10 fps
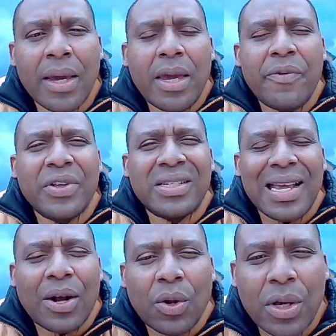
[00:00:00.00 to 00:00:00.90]
If it's
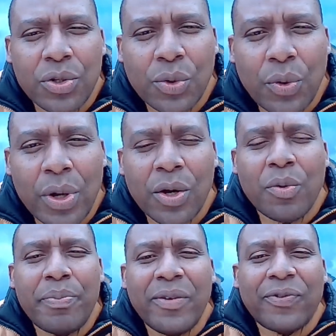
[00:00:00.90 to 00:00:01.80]
psychological, it
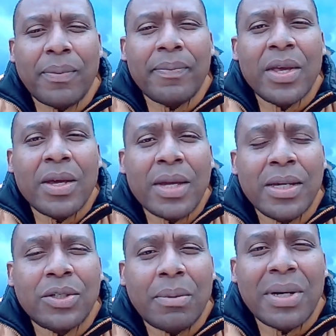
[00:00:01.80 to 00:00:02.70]
could be
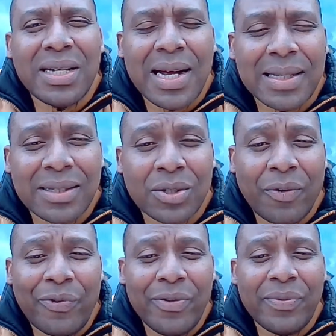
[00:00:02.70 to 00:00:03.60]
in somebody that's
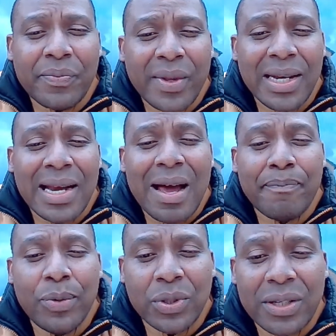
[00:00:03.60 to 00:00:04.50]
suffering in an
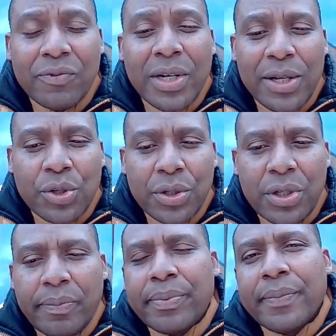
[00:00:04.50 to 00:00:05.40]
abusive
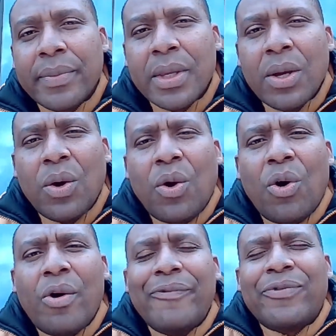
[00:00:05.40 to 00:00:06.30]
relationship
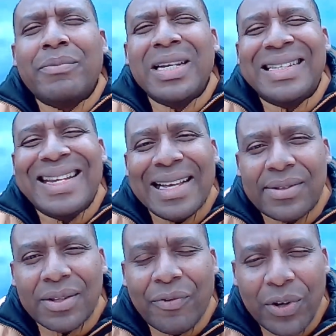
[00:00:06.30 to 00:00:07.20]
or from the
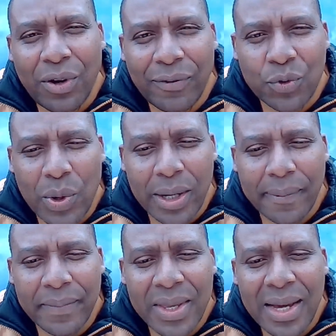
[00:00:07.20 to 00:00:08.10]
death of a loved one.
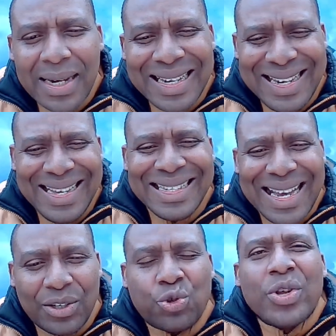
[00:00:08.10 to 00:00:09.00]
These
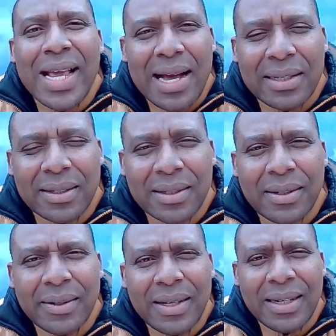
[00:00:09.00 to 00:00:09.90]
are triggers
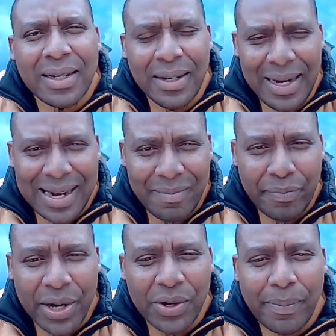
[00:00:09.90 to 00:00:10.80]
that can
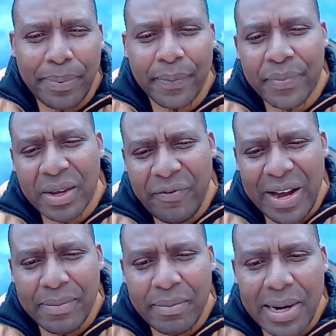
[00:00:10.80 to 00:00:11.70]
bring up
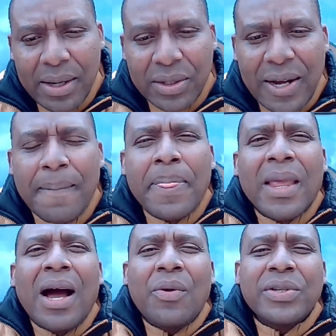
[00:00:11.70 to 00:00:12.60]
fibromyalgia.
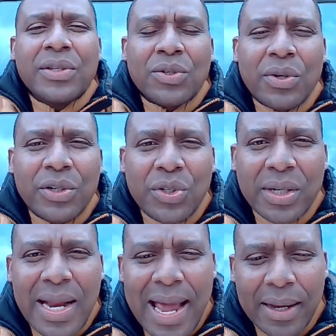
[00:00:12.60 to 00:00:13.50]
How is this
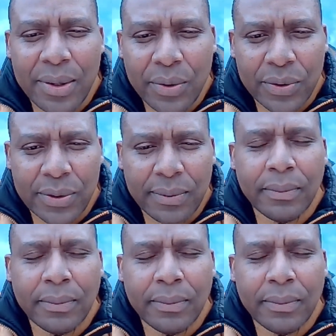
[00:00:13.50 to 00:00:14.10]
condition diagnosed?